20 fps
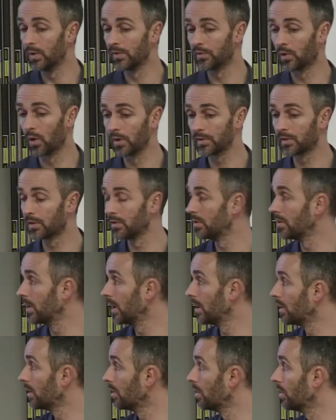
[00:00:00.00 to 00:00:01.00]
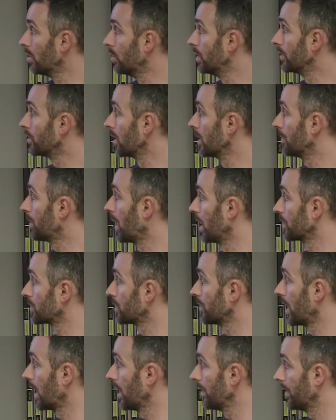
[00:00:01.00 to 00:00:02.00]
got to pass. So
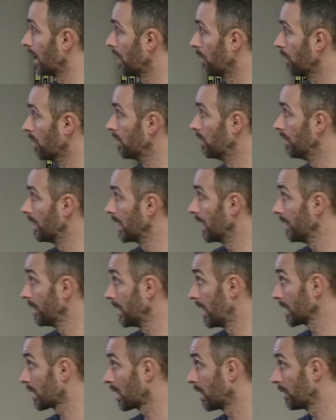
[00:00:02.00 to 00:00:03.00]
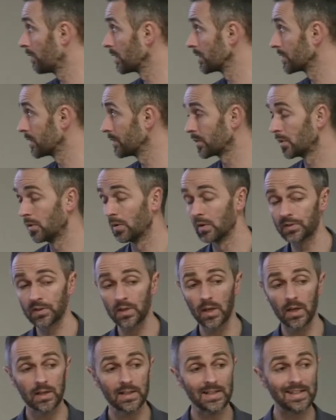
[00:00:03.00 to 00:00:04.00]
that covers, of course,
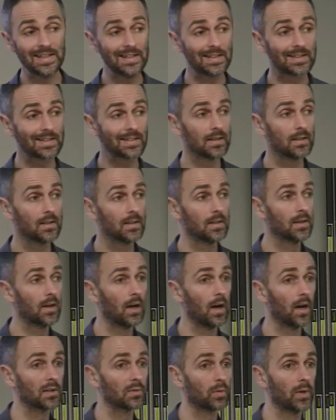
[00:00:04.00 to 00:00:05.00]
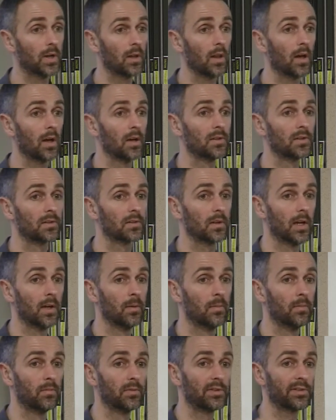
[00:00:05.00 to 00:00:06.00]
heat as well as
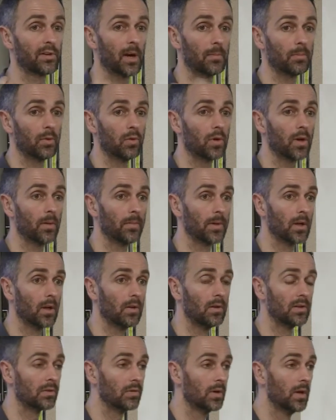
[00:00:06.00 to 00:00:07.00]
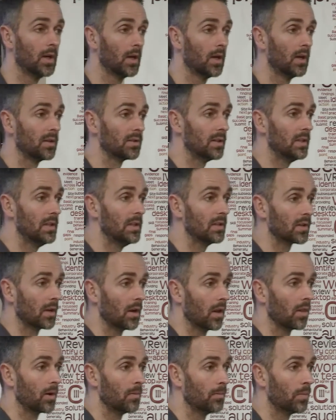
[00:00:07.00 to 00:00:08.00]
shrapnel coming out. So heat's
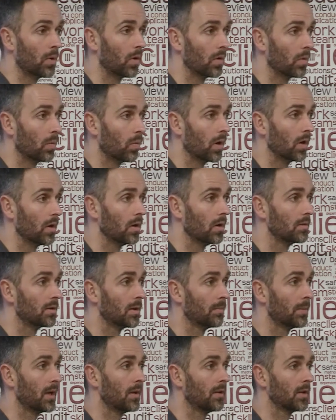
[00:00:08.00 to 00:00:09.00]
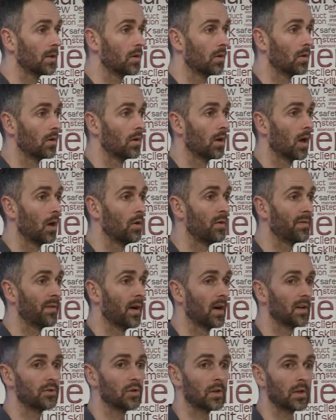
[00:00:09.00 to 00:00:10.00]
another important one. Depending on how
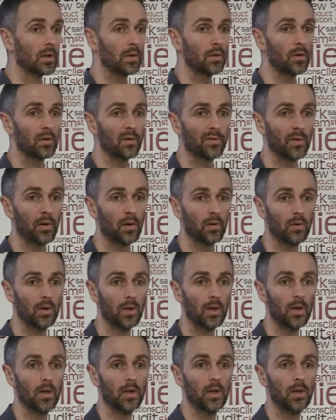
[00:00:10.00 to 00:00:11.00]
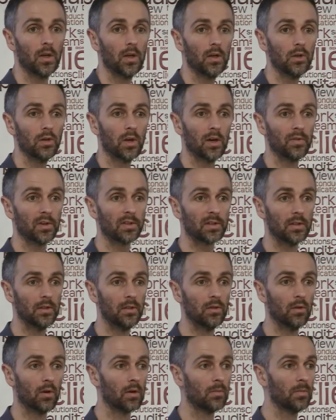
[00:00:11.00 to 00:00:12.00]
fast you can clear the fault, you have this
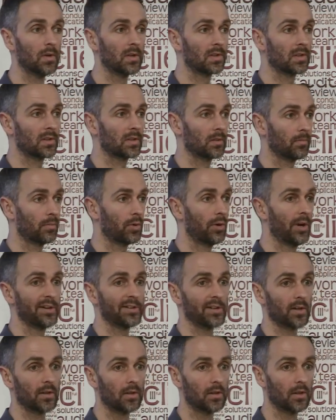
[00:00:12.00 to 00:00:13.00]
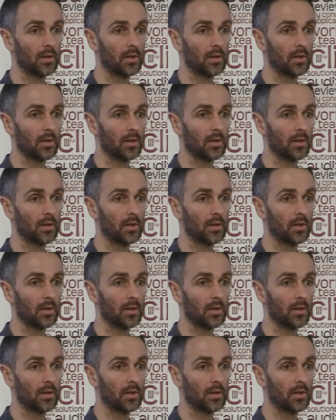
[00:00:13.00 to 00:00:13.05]
enormous pressure